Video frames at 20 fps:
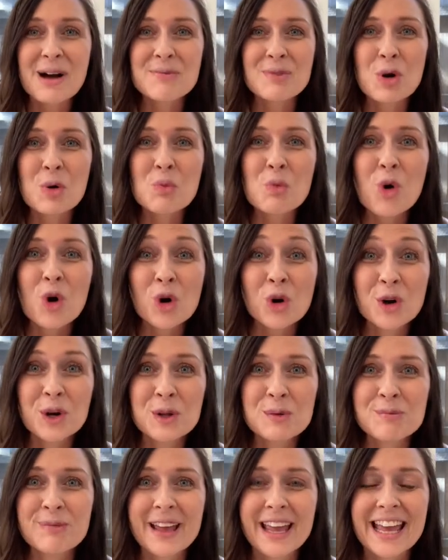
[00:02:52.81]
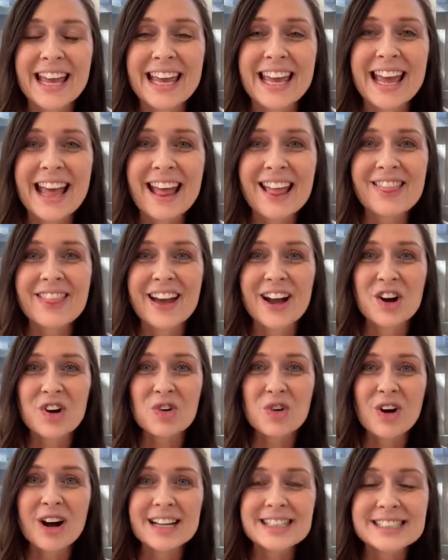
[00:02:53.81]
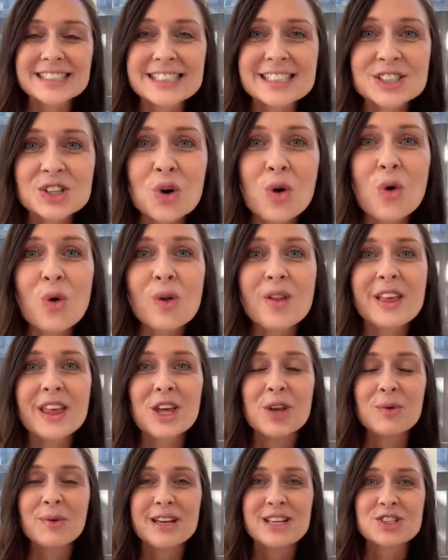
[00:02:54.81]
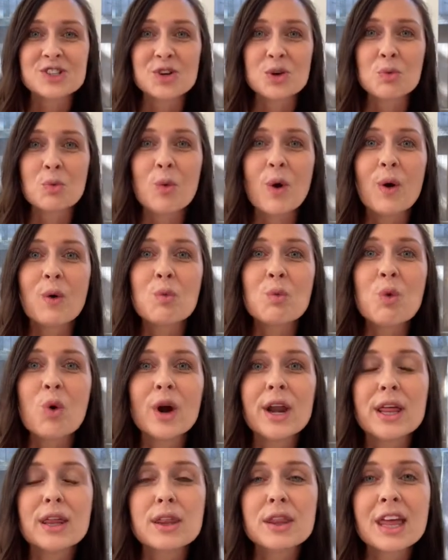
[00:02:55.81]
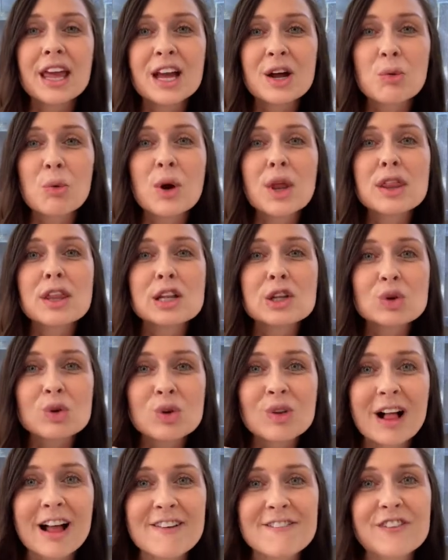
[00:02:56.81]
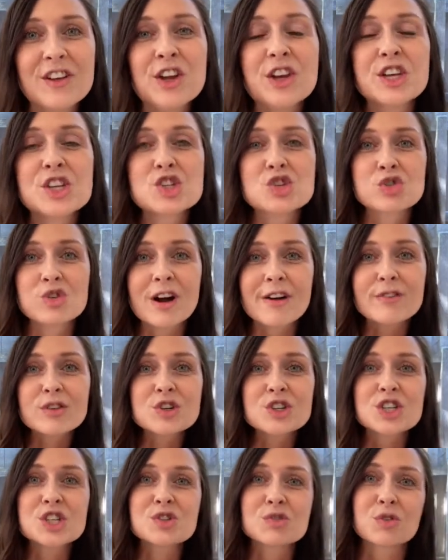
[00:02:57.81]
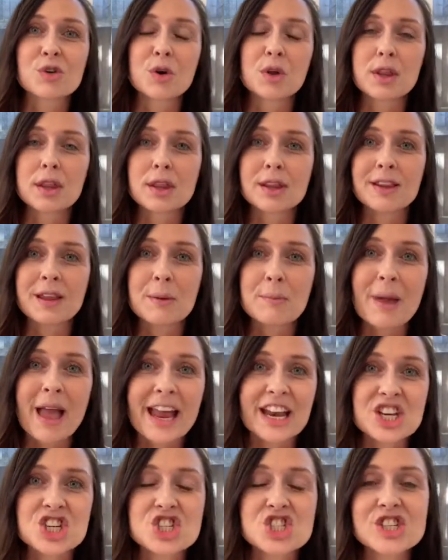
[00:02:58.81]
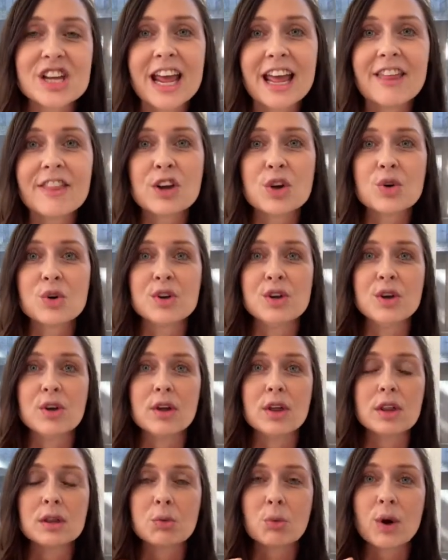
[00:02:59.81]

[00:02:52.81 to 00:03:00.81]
What could it be that Christ is calling you into? What does it look like for you to travel to Jerusalem and share the good news?